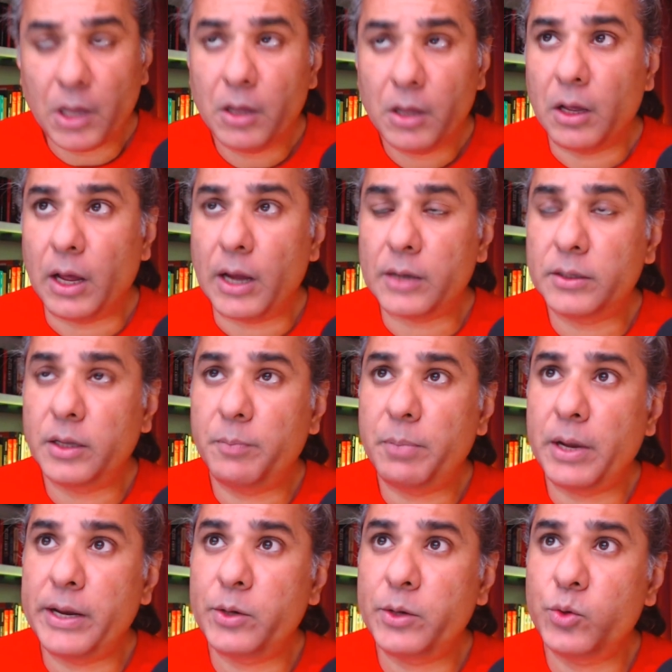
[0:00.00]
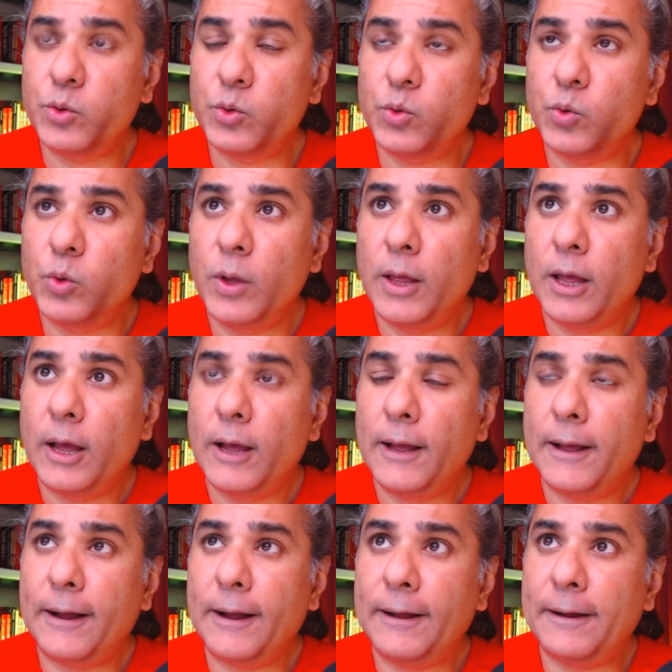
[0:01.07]
Are they planning to
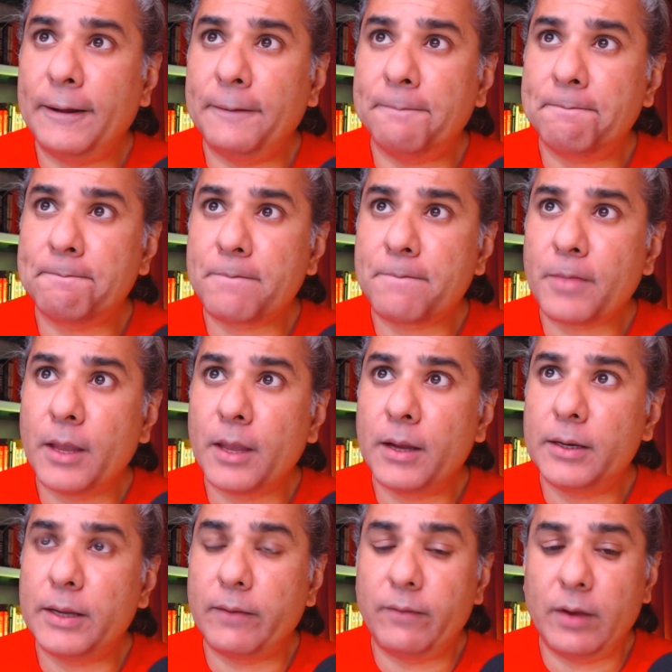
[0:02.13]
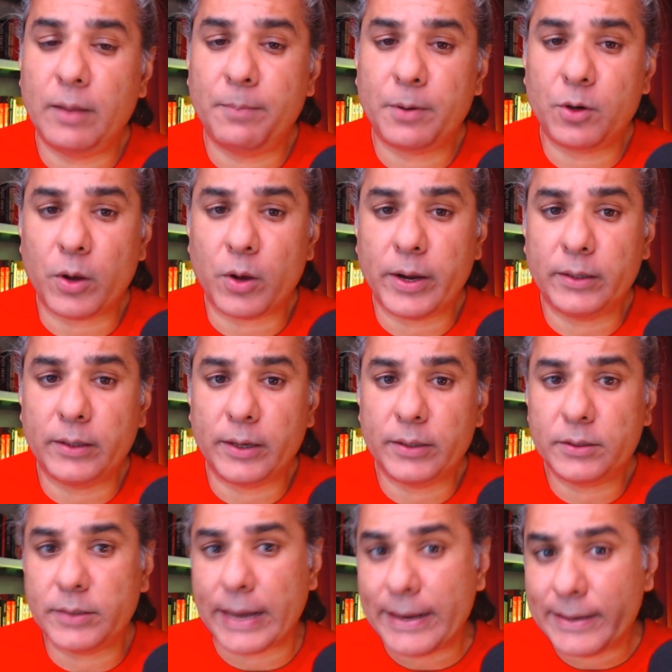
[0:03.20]
uh, develop a rocket that is
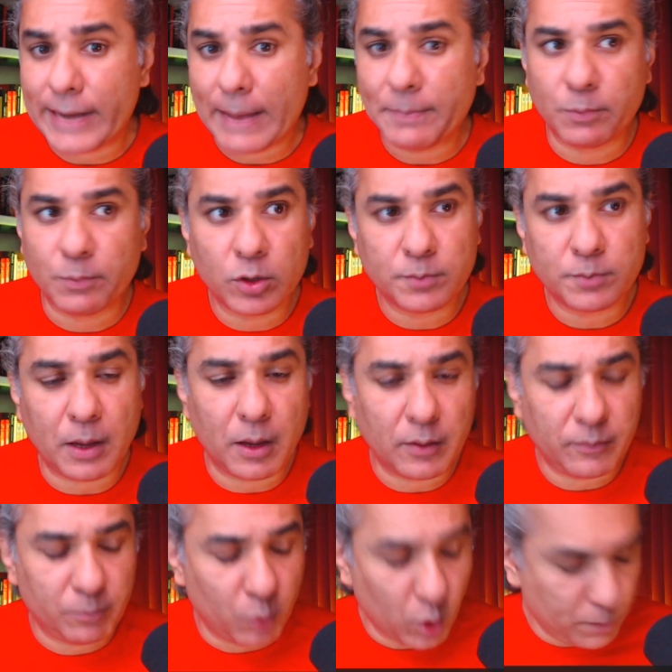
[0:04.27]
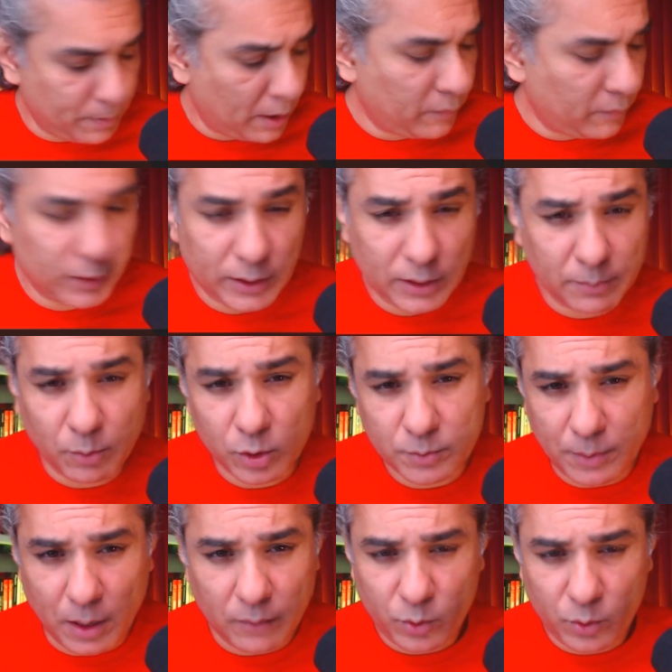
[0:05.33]
ten times most power, more powerful than the most
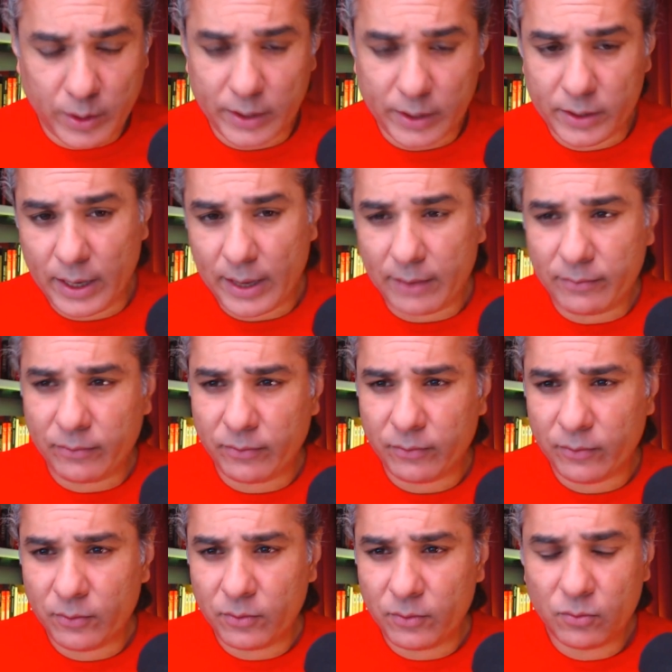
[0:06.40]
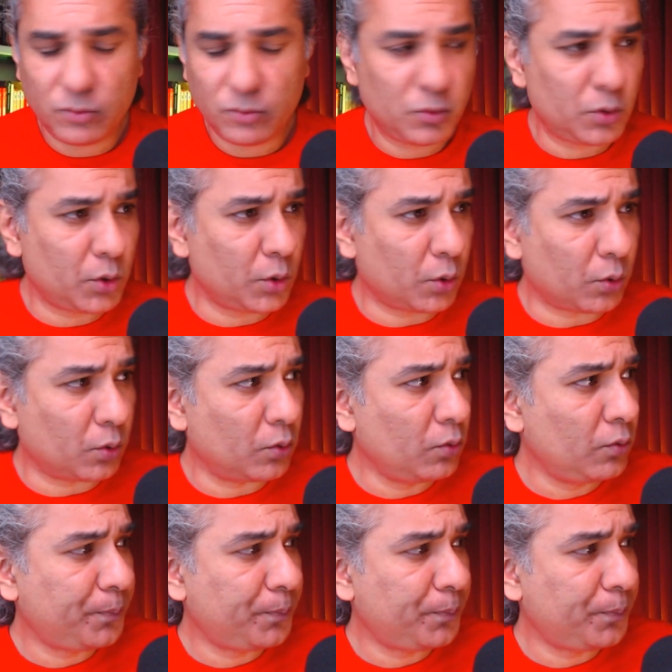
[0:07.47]
powerful rocket they have? No.